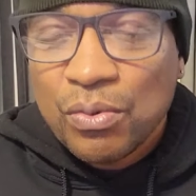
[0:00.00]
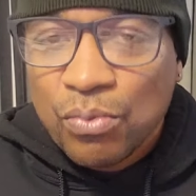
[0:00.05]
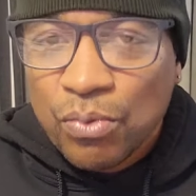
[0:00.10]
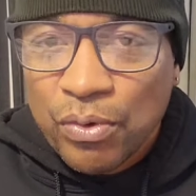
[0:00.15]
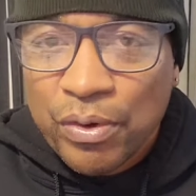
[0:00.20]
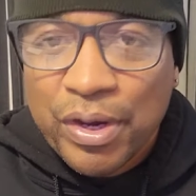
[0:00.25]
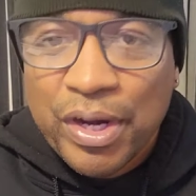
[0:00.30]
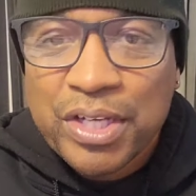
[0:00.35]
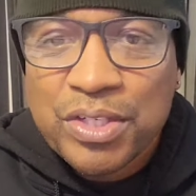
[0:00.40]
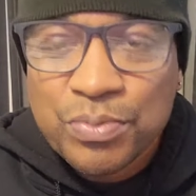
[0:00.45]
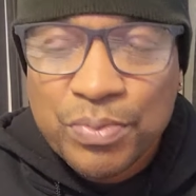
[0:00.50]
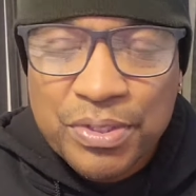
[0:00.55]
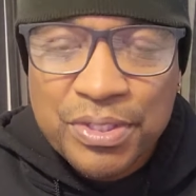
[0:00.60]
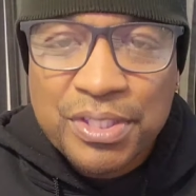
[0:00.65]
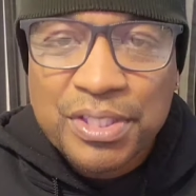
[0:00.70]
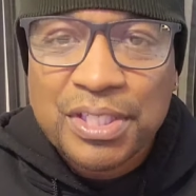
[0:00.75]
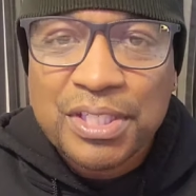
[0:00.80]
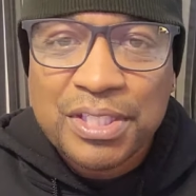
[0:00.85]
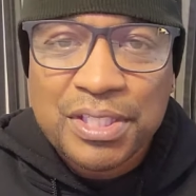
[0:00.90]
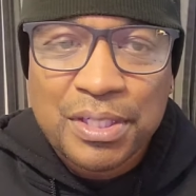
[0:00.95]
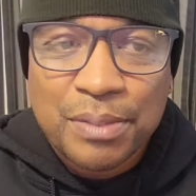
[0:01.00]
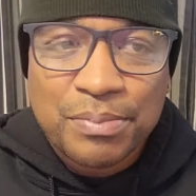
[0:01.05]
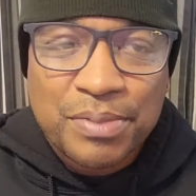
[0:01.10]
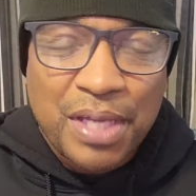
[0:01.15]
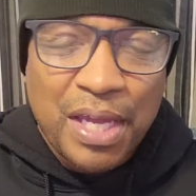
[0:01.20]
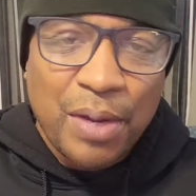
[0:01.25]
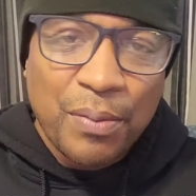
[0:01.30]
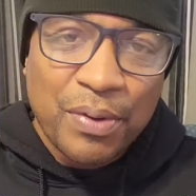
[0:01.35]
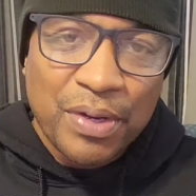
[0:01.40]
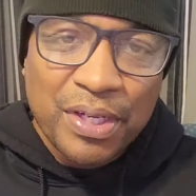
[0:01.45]
Whereas we see
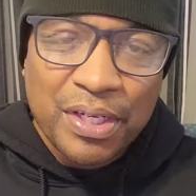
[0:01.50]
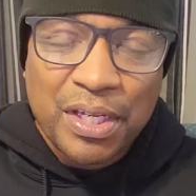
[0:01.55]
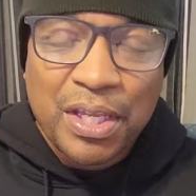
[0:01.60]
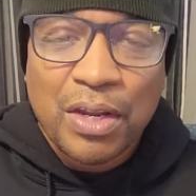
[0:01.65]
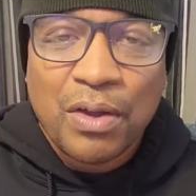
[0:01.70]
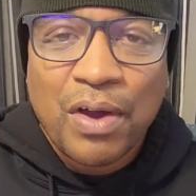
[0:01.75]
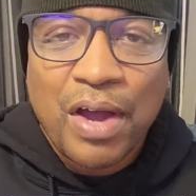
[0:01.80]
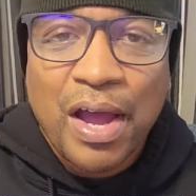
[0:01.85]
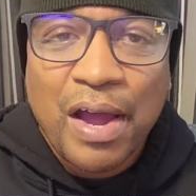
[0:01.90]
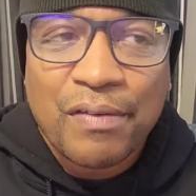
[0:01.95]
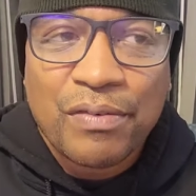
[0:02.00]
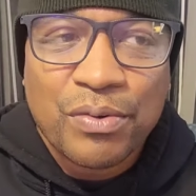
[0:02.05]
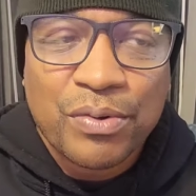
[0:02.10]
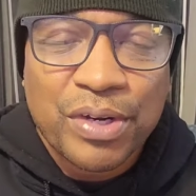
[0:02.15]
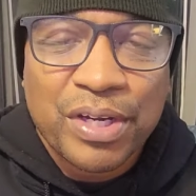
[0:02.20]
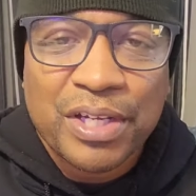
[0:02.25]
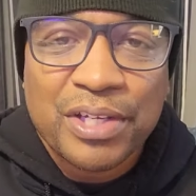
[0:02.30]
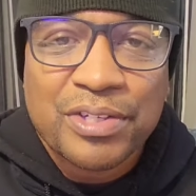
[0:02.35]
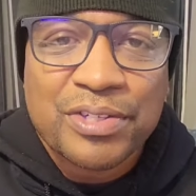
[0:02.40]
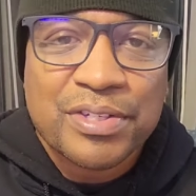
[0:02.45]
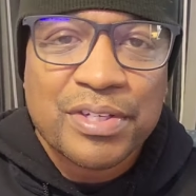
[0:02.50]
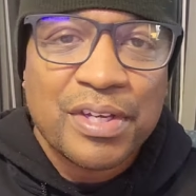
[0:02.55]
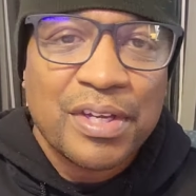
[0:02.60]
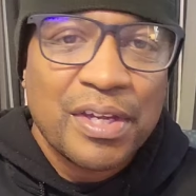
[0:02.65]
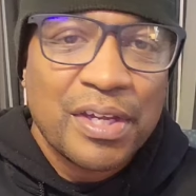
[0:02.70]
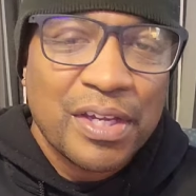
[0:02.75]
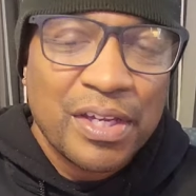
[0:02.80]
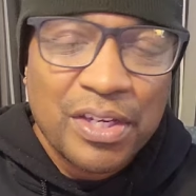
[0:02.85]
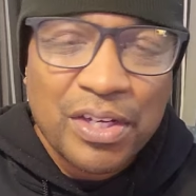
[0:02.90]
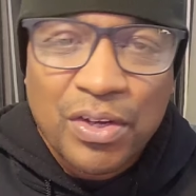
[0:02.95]
sometime with Canelo Alvarez,
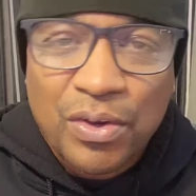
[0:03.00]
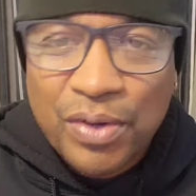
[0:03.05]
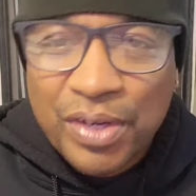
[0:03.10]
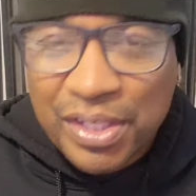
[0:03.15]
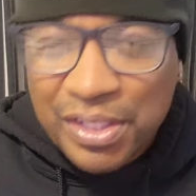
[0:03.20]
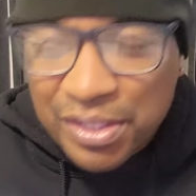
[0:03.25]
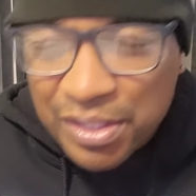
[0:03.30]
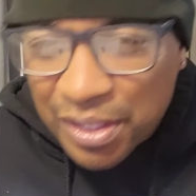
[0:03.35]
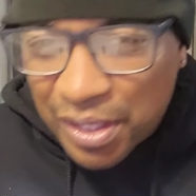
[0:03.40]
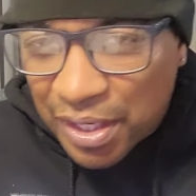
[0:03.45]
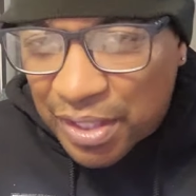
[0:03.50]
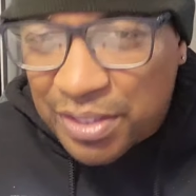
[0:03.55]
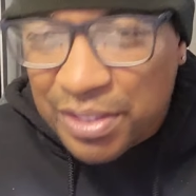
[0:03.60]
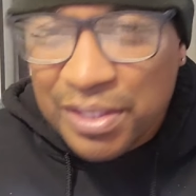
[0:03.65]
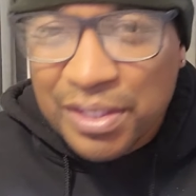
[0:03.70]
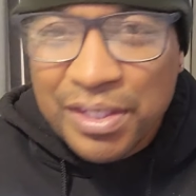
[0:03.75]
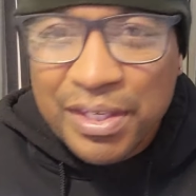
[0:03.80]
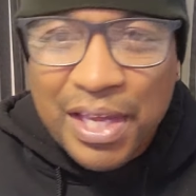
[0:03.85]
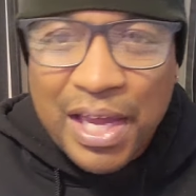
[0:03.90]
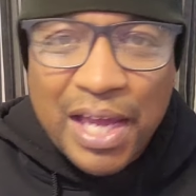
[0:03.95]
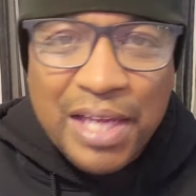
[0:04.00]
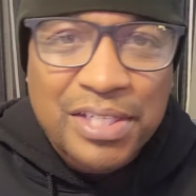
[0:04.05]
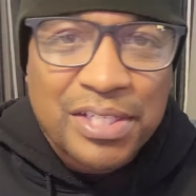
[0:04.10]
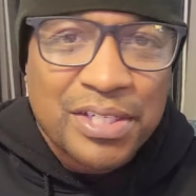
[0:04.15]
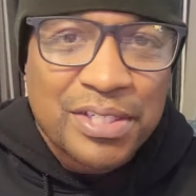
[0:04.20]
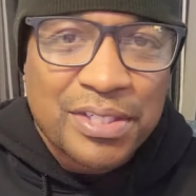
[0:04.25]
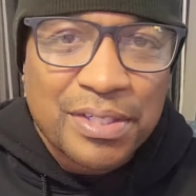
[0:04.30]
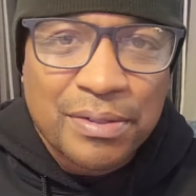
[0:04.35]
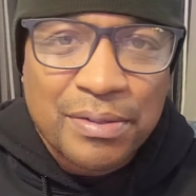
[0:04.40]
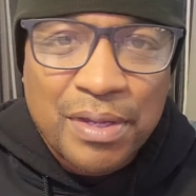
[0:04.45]
you know, he ducks and
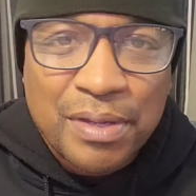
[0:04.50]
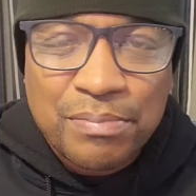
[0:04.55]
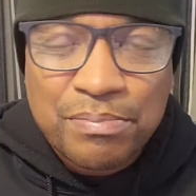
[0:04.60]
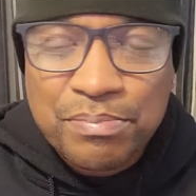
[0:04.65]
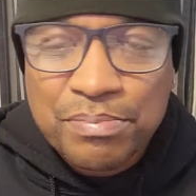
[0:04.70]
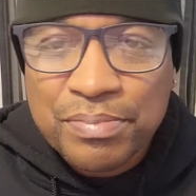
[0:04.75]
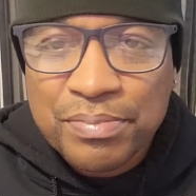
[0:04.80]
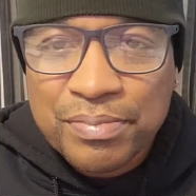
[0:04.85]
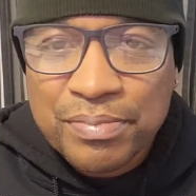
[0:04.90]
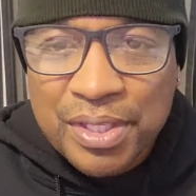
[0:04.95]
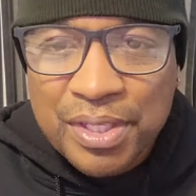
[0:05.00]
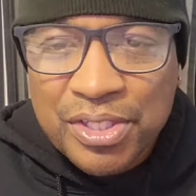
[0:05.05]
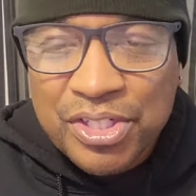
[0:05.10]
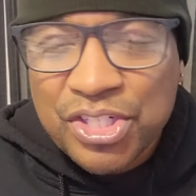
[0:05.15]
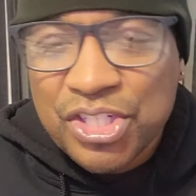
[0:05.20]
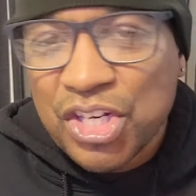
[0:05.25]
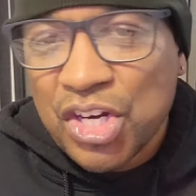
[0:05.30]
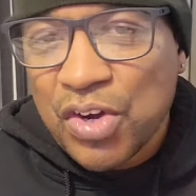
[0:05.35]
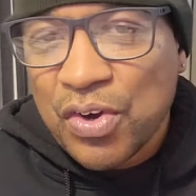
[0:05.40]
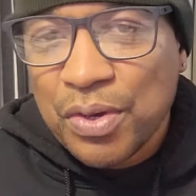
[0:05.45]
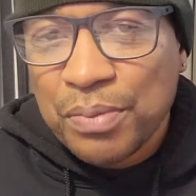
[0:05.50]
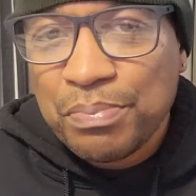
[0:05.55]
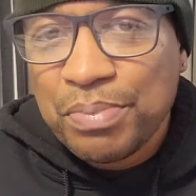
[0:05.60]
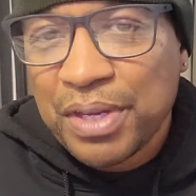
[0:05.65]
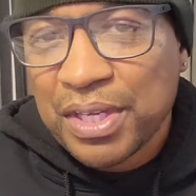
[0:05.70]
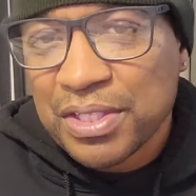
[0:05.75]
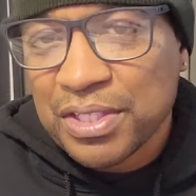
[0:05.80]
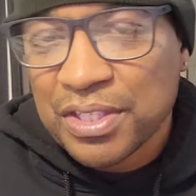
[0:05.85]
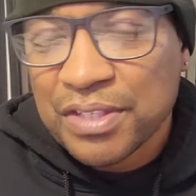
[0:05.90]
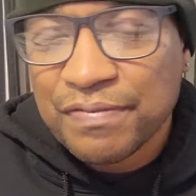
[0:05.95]
dodges and cherry
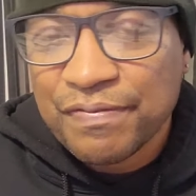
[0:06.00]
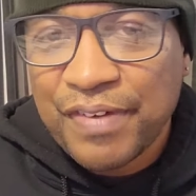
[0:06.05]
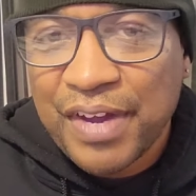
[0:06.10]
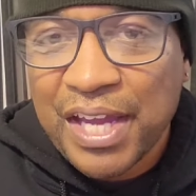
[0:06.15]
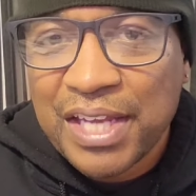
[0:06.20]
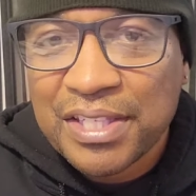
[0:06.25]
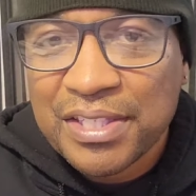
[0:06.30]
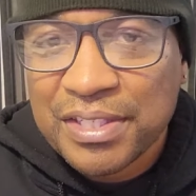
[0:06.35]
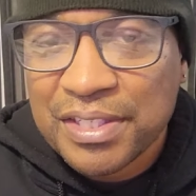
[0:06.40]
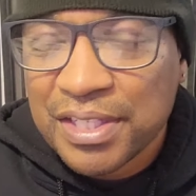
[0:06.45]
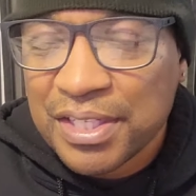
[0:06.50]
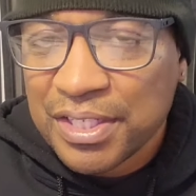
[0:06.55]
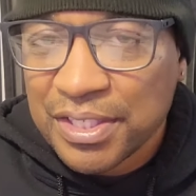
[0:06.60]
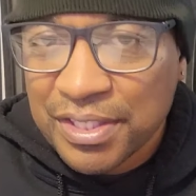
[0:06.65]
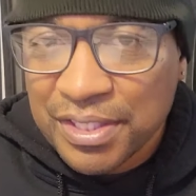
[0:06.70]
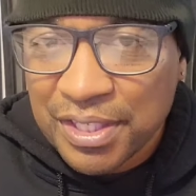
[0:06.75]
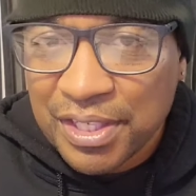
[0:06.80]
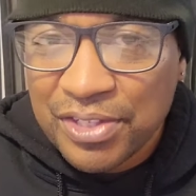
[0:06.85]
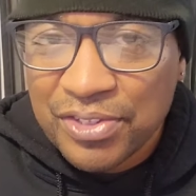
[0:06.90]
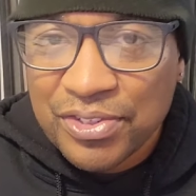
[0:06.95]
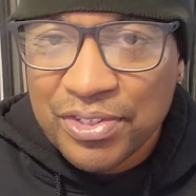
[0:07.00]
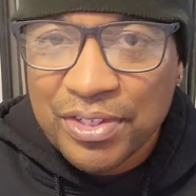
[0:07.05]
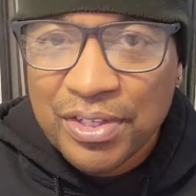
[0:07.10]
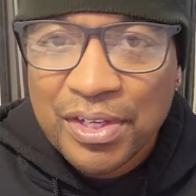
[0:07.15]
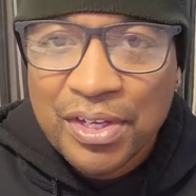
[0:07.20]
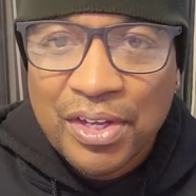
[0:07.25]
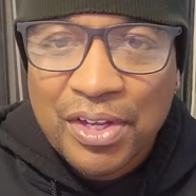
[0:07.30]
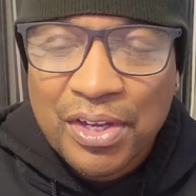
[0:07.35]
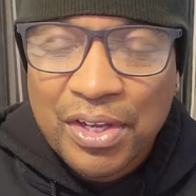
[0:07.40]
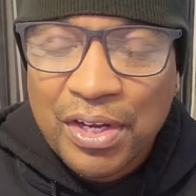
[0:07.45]
picks his fights, in a sense,
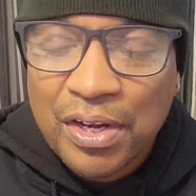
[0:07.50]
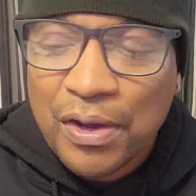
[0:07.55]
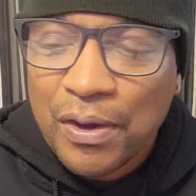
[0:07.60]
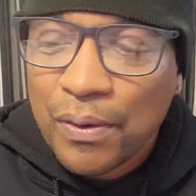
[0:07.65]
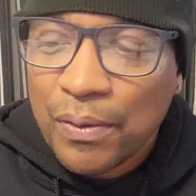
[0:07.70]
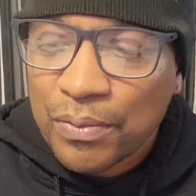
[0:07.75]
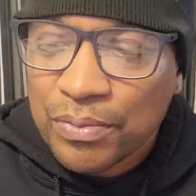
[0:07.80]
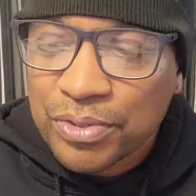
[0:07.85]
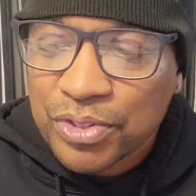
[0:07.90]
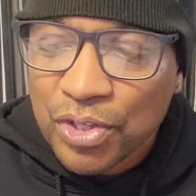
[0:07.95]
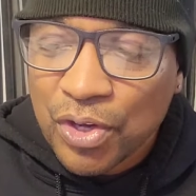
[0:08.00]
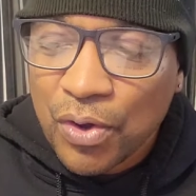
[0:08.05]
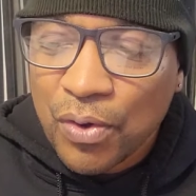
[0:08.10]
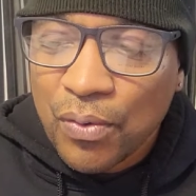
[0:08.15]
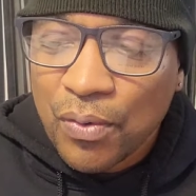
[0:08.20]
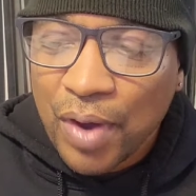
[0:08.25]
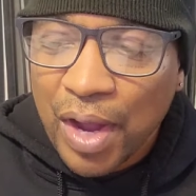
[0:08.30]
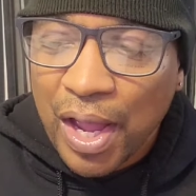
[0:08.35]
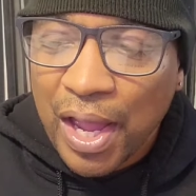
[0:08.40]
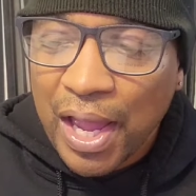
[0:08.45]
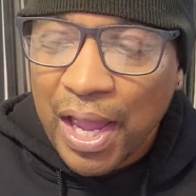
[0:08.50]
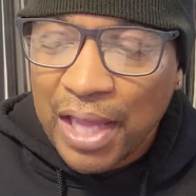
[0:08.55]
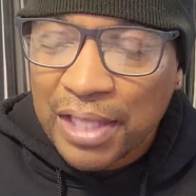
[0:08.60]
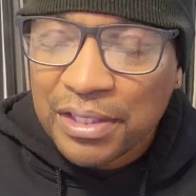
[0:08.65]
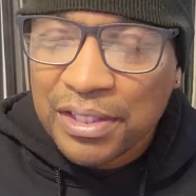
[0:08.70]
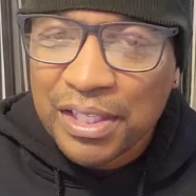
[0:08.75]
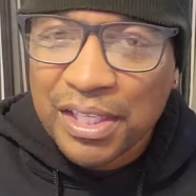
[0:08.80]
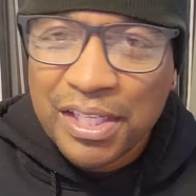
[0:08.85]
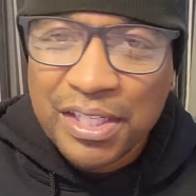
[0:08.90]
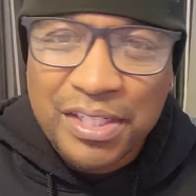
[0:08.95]
you know. So I
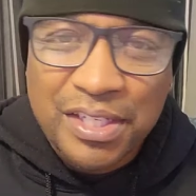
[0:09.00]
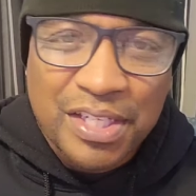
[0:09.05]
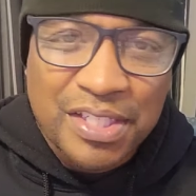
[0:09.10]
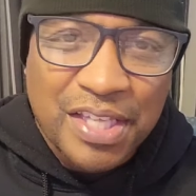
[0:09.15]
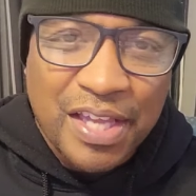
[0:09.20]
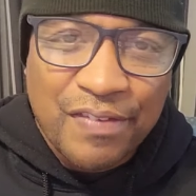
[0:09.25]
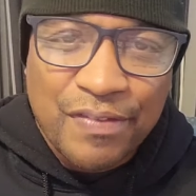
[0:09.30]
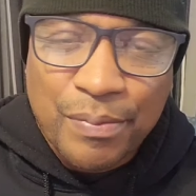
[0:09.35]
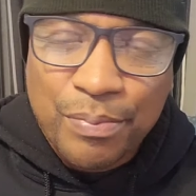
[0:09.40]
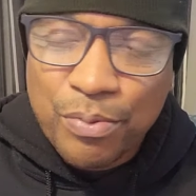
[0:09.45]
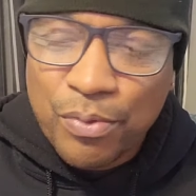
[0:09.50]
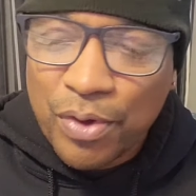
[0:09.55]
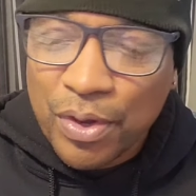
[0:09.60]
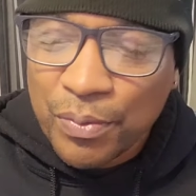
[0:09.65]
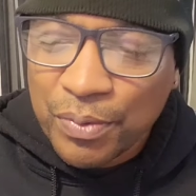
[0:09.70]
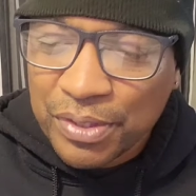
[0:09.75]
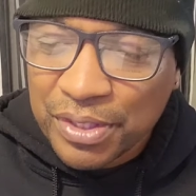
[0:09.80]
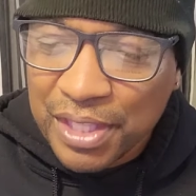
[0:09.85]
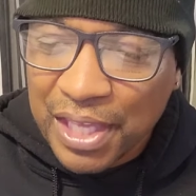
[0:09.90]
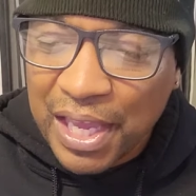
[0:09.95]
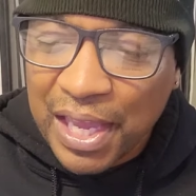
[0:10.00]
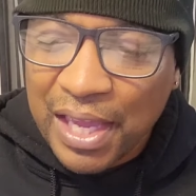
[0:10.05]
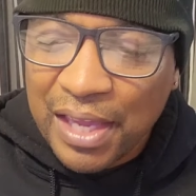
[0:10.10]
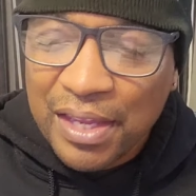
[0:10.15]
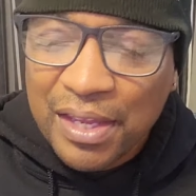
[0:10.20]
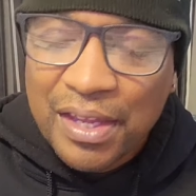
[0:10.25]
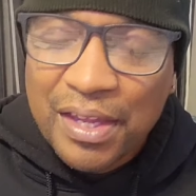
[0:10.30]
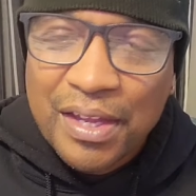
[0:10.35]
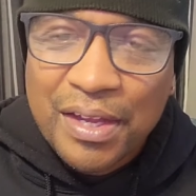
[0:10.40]
think he does have a point with that.